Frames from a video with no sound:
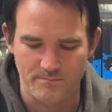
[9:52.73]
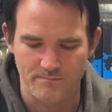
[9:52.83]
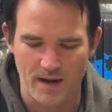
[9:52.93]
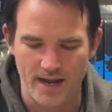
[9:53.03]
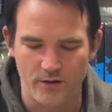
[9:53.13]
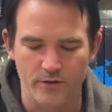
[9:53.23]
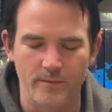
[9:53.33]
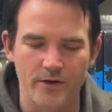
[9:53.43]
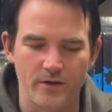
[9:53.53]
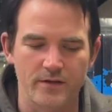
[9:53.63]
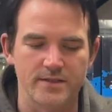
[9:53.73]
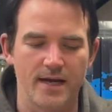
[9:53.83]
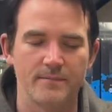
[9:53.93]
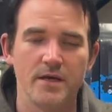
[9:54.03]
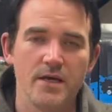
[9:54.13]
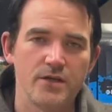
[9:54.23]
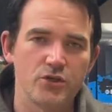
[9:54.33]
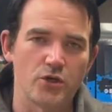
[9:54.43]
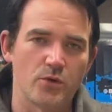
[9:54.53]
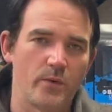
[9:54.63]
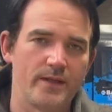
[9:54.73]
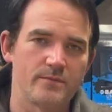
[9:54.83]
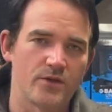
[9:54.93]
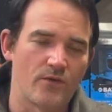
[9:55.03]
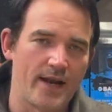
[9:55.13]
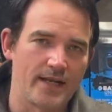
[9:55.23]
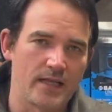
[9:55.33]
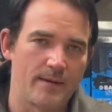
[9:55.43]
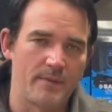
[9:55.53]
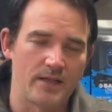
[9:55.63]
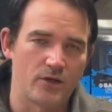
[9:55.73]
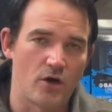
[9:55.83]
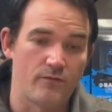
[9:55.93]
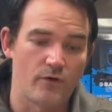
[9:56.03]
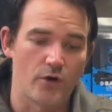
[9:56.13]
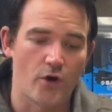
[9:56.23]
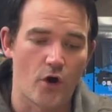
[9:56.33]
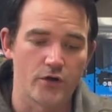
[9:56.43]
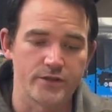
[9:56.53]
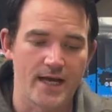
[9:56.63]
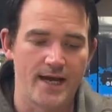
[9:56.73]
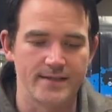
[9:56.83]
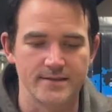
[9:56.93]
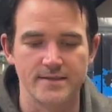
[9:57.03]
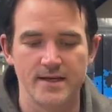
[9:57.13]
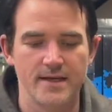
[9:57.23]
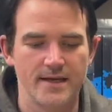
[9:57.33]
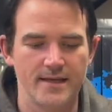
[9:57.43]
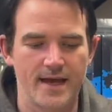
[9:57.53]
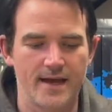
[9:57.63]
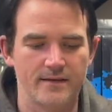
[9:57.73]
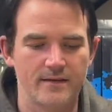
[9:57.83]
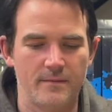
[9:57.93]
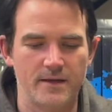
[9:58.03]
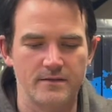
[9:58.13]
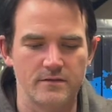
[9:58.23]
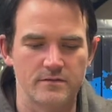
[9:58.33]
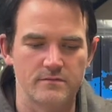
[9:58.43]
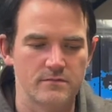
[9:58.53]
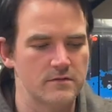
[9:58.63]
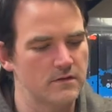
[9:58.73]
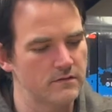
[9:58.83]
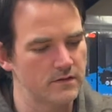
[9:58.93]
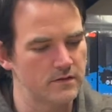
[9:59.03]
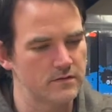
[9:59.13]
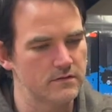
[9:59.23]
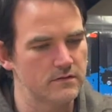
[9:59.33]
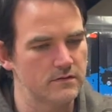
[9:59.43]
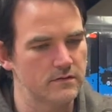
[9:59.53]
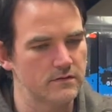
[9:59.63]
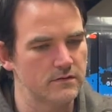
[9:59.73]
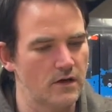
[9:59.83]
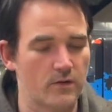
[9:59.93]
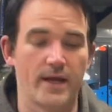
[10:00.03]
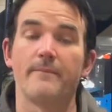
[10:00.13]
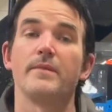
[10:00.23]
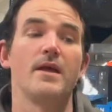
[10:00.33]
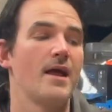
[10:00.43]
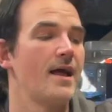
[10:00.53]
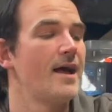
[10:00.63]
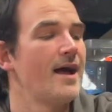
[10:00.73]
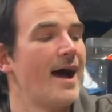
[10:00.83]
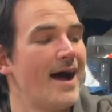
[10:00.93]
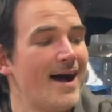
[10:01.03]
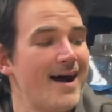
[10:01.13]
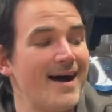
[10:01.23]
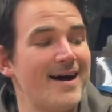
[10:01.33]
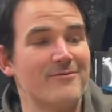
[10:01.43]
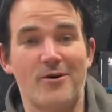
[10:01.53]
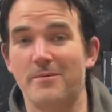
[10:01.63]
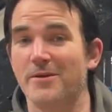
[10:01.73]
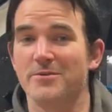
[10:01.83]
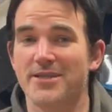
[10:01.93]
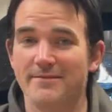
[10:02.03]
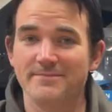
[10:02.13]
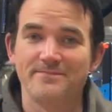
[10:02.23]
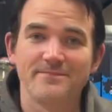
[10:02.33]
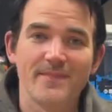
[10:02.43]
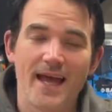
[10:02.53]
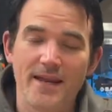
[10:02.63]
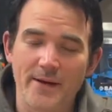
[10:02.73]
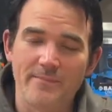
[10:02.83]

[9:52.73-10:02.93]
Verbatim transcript: bang on about it all the time. Joshua Williamson writing Gleb Melnikov on art and yeah, I might just start doing this. Okay. Uh, Robin number seven. Anyway,